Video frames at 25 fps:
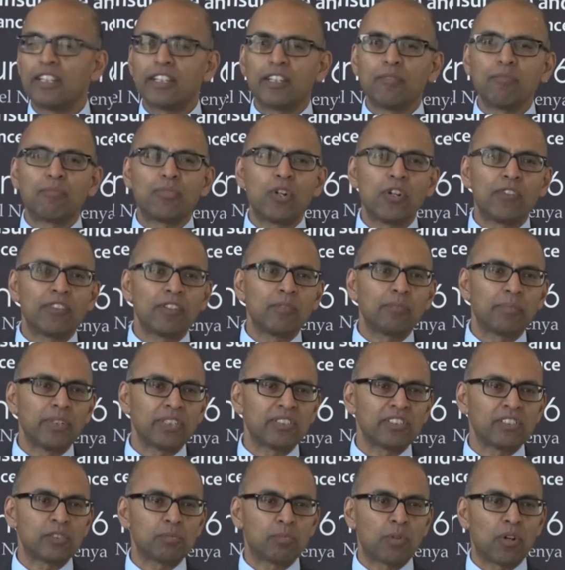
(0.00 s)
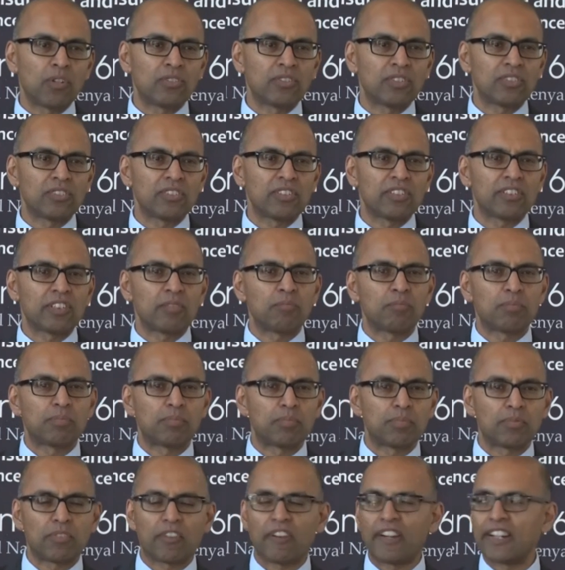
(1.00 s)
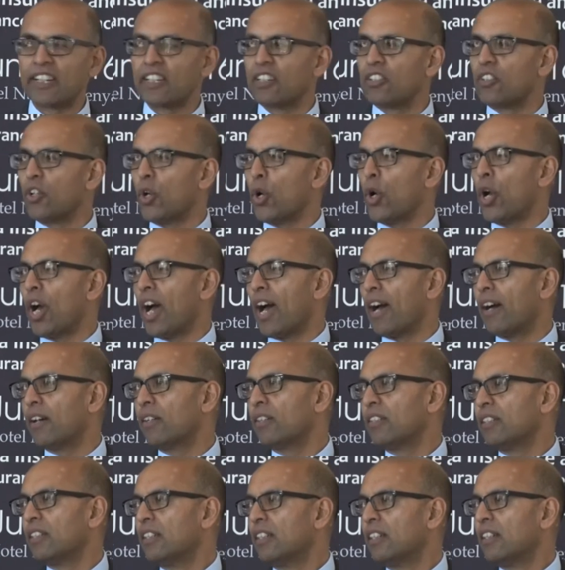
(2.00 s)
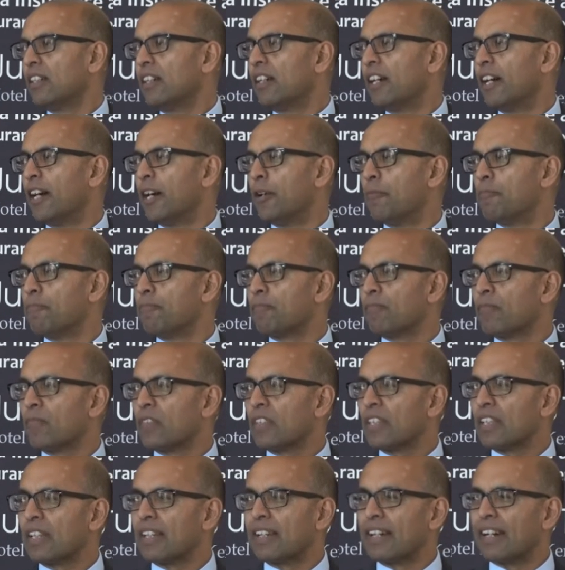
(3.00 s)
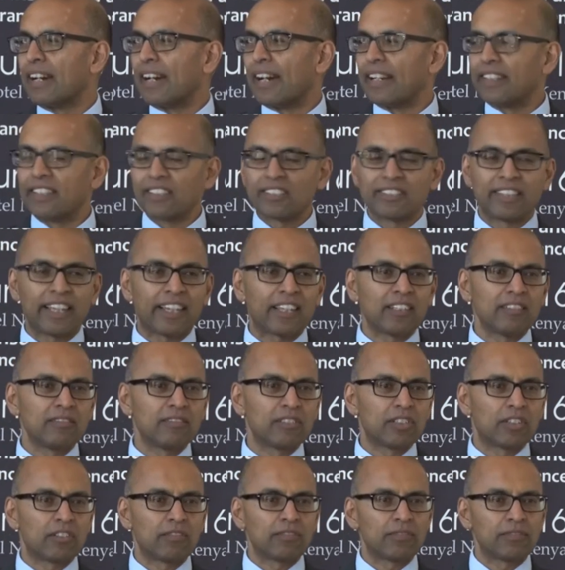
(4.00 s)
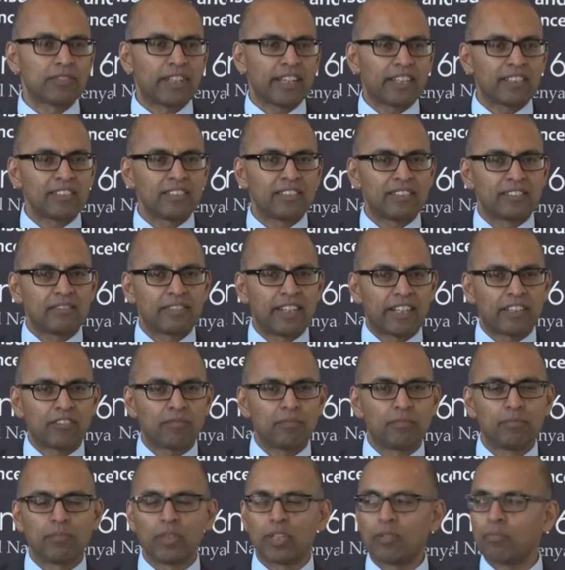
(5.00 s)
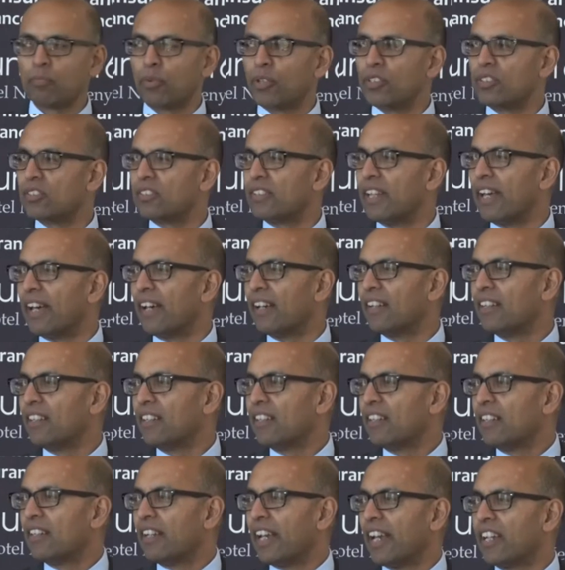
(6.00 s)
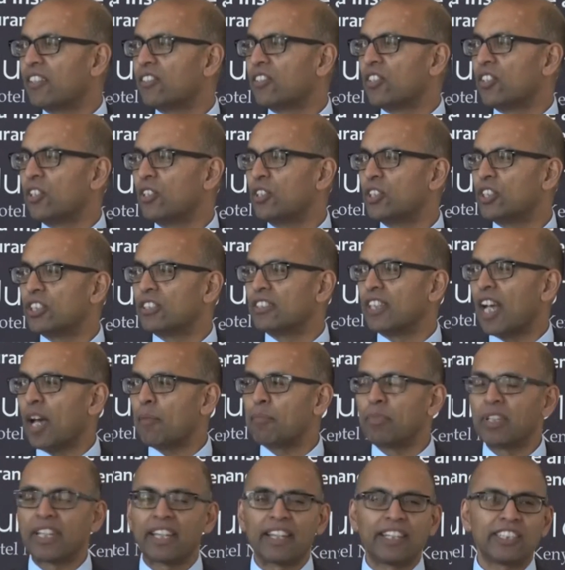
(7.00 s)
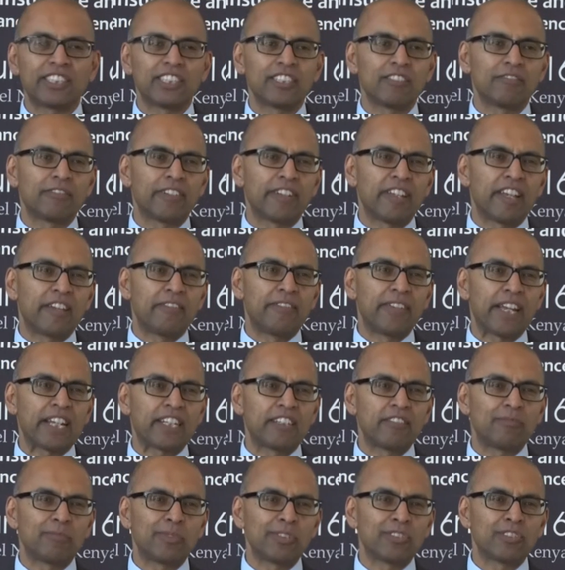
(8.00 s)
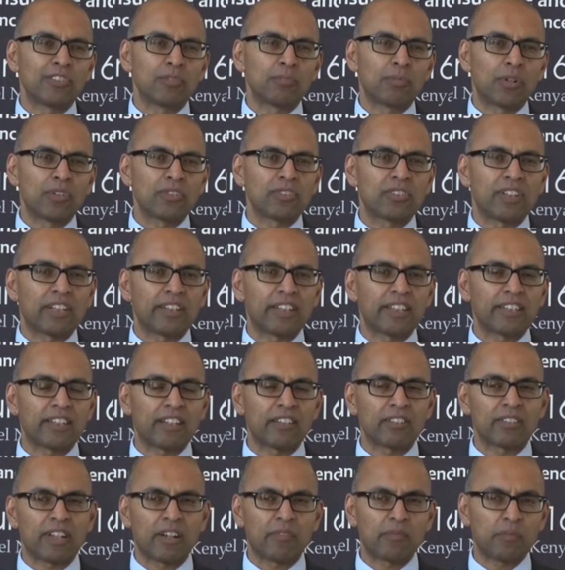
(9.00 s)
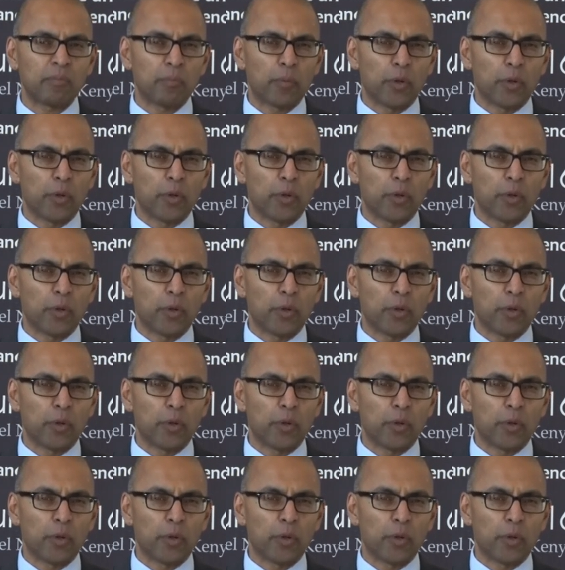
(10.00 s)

improving business processes and providing know-how. And the second set of bullet points there, execution, application of effective business processes. I think that